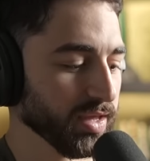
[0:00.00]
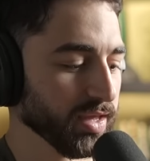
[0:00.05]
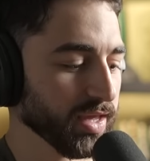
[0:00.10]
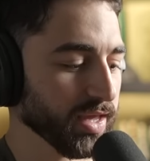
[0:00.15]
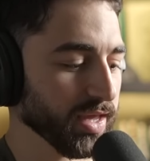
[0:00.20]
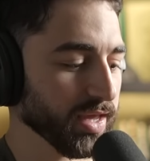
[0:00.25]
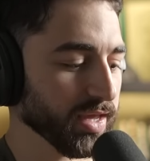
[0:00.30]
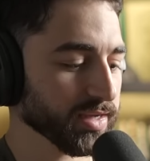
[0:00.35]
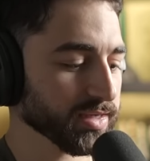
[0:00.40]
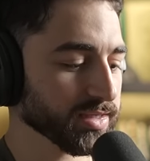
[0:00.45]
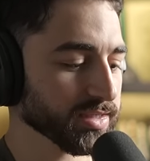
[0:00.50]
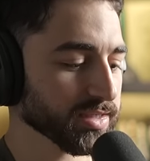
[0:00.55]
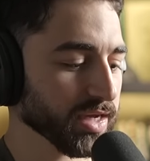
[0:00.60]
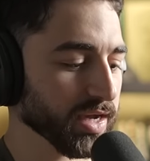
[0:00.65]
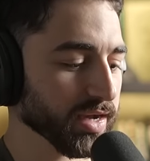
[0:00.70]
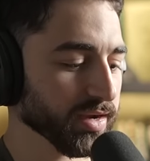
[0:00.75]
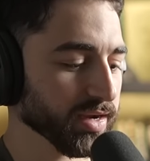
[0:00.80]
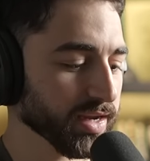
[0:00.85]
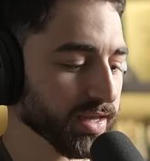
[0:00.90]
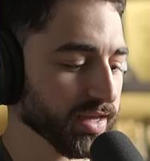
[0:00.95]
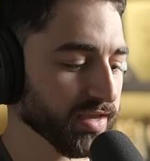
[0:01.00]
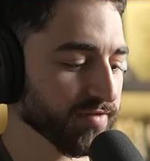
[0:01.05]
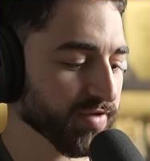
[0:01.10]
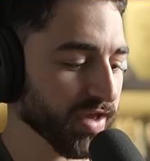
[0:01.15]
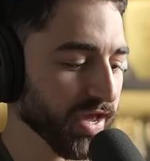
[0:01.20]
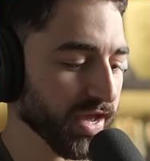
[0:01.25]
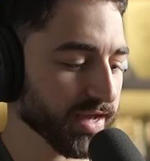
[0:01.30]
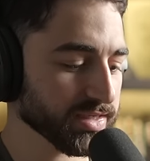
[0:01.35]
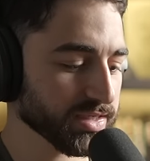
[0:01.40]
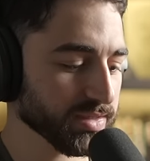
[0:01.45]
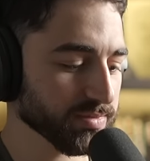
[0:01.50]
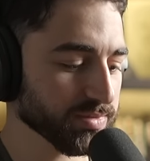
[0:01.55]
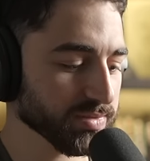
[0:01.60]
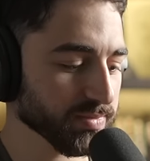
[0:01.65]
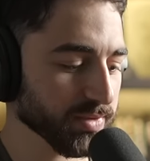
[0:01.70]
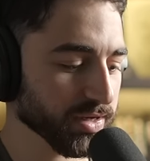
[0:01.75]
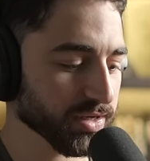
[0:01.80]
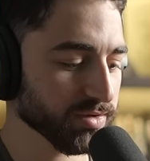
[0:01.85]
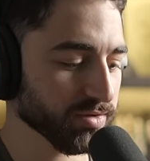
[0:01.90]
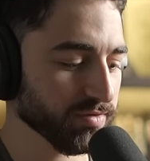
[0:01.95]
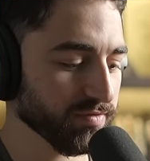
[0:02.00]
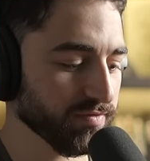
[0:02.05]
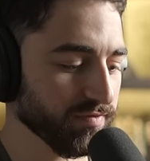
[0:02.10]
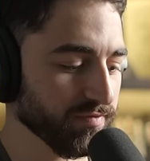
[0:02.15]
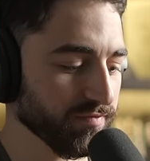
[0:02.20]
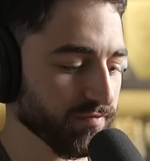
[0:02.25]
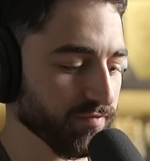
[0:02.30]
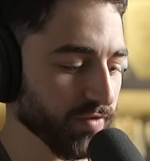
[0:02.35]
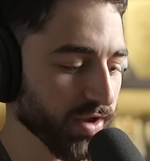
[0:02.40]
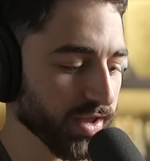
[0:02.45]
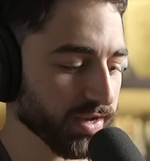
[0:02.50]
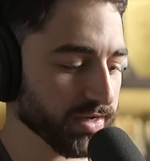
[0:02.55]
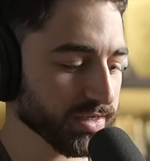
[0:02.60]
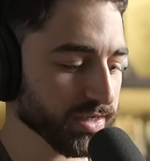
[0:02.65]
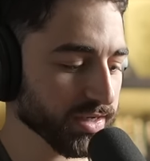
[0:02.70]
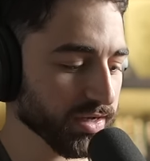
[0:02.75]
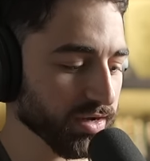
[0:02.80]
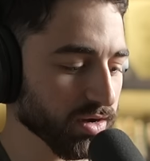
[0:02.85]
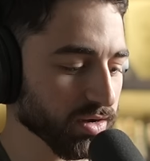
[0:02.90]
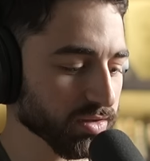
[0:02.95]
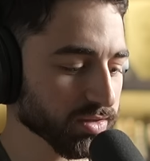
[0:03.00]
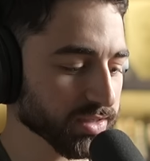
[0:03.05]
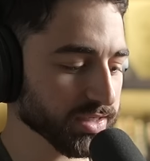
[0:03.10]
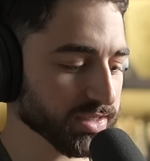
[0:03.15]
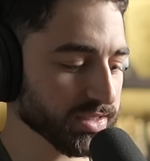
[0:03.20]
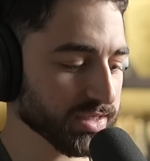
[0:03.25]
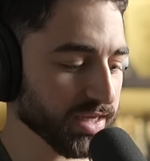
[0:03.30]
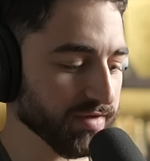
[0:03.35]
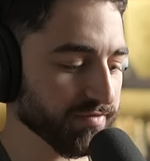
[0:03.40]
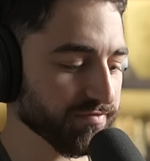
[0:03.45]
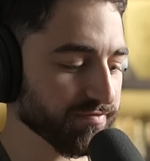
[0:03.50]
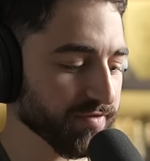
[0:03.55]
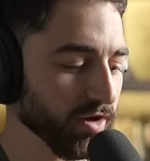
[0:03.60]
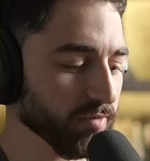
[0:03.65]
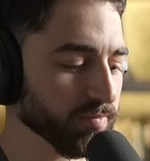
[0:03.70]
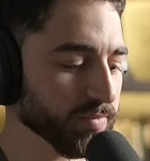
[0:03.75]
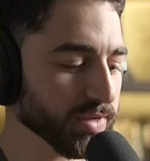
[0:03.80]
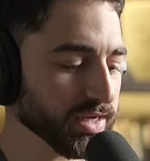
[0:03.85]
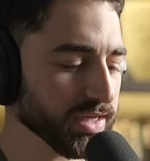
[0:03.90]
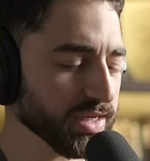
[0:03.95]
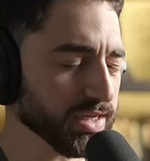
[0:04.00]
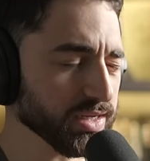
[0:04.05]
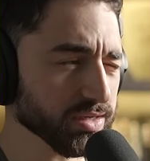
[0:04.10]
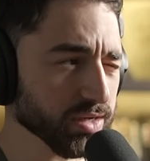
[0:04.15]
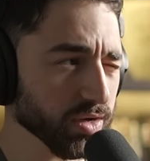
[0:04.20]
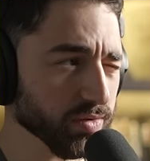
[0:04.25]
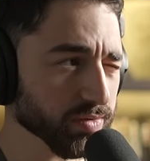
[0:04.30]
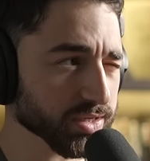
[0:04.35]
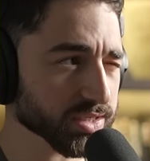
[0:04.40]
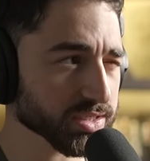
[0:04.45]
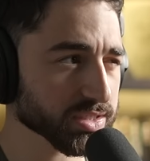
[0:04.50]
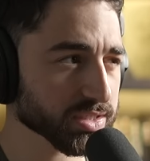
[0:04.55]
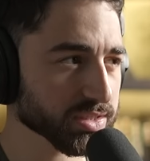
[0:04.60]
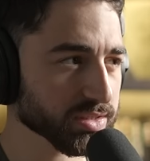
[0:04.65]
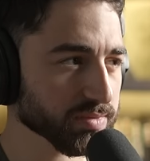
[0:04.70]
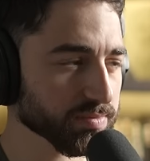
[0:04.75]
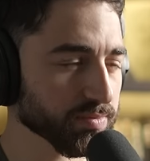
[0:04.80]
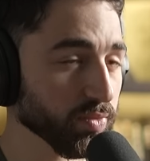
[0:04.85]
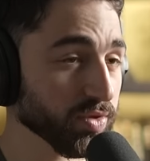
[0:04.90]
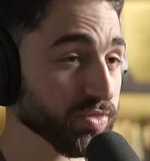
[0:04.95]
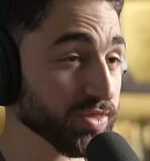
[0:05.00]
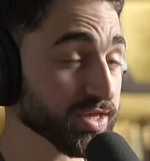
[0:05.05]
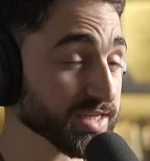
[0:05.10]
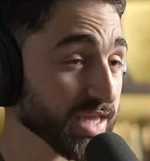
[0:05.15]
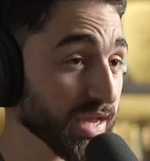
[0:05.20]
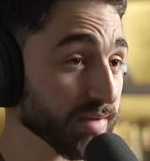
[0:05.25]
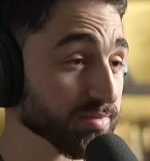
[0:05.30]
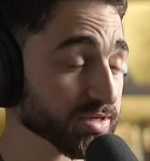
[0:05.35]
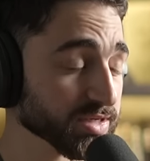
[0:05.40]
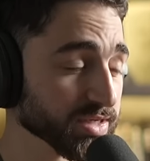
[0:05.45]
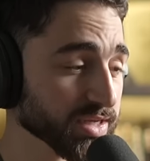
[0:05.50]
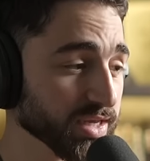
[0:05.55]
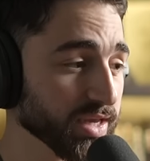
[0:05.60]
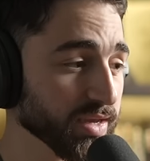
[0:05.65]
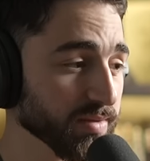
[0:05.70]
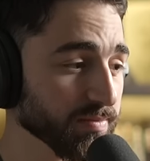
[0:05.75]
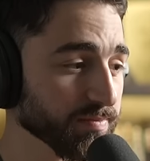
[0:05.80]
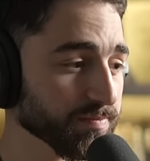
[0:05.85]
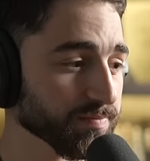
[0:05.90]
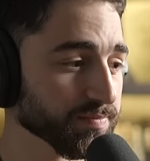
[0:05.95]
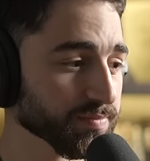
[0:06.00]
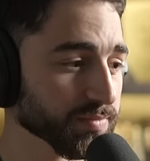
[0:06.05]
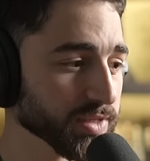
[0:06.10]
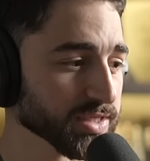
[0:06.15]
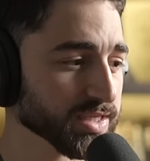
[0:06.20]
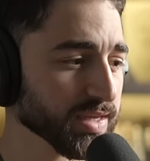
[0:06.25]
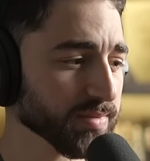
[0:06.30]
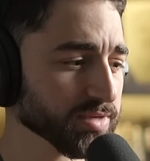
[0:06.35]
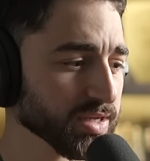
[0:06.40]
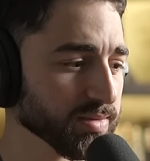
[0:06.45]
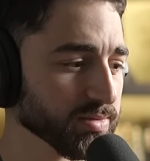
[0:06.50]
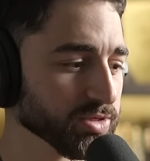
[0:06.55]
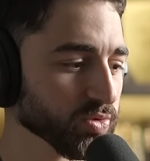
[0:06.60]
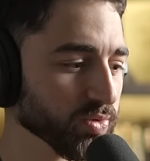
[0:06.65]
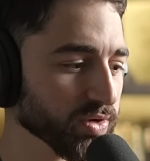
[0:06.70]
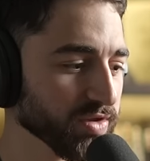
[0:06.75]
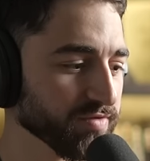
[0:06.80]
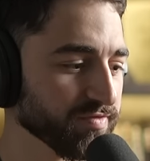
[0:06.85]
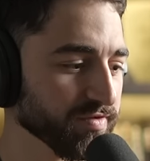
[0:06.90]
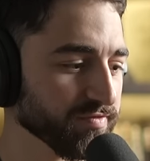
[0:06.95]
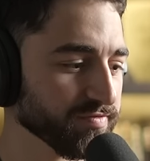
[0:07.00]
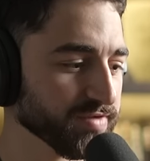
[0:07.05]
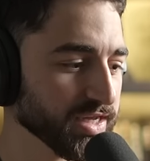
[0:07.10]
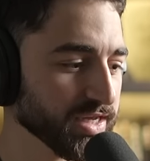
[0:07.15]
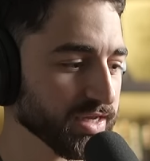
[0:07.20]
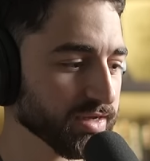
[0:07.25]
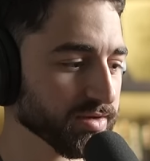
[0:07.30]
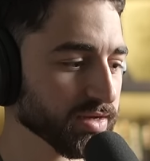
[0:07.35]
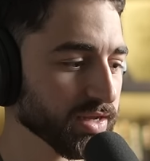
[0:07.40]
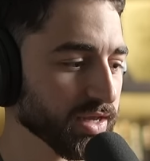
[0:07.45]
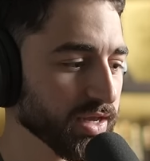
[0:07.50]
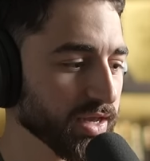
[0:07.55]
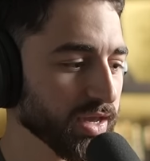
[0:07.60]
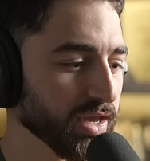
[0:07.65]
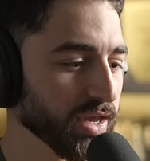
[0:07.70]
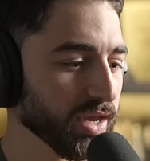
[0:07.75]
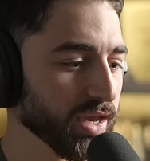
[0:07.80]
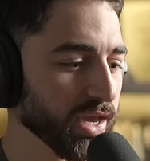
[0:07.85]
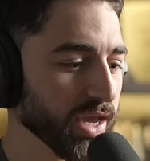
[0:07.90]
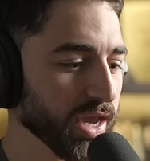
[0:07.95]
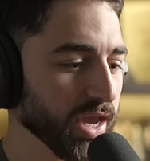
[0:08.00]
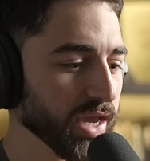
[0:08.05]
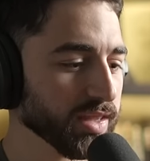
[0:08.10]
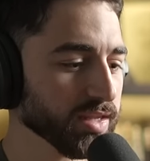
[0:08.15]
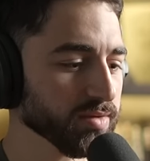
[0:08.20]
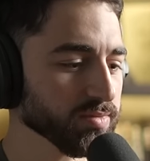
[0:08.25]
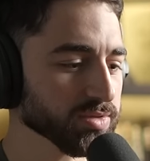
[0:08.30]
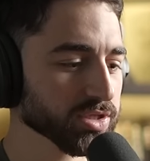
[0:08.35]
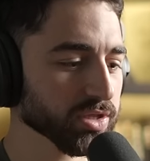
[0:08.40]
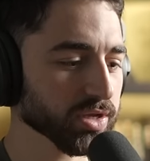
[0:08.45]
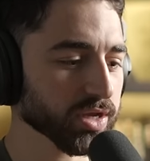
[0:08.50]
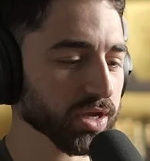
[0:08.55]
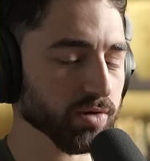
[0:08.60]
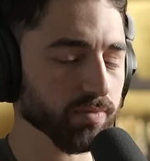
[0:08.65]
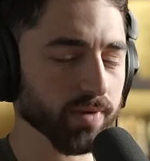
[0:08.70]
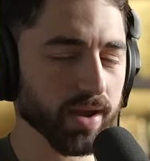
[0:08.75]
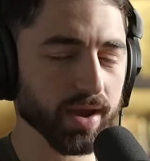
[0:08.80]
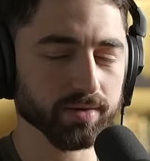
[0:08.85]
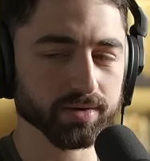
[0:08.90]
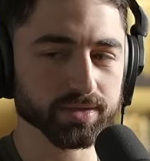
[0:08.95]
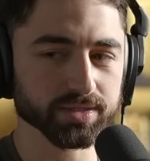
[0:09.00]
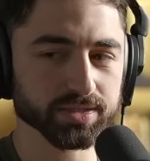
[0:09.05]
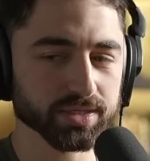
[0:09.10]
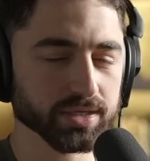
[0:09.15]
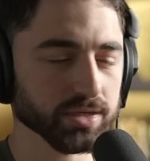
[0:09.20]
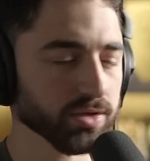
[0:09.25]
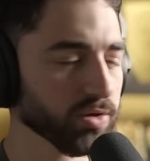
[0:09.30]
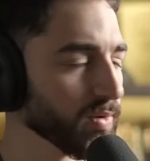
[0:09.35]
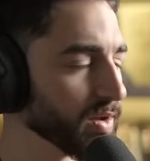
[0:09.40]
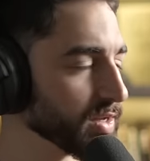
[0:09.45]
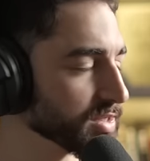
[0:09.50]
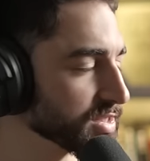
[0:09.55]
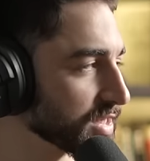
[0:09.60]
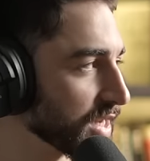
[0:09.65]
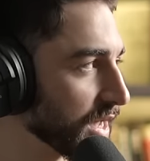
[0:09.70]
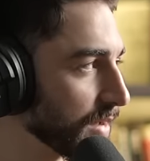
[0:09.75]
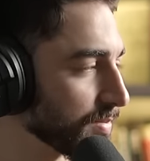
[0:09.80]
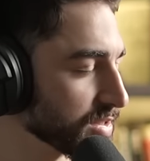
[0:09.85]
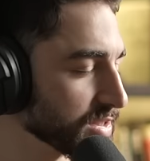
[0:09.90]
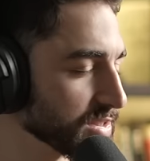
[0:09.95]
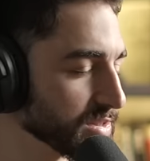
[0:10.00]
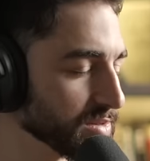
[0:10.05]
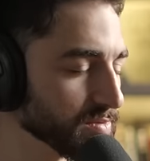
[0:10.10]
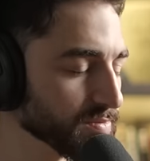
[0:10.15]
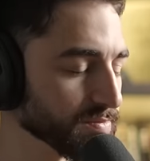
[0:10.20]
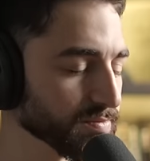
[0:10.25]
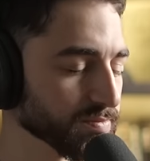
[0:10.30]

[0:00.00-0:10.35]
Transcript: and I'm going to give a hat tip to my good friend and colleague Dave Feldman, he noticed when this happened to him, this happened to him in 2015, and he was looking around and seeing who else it happened to.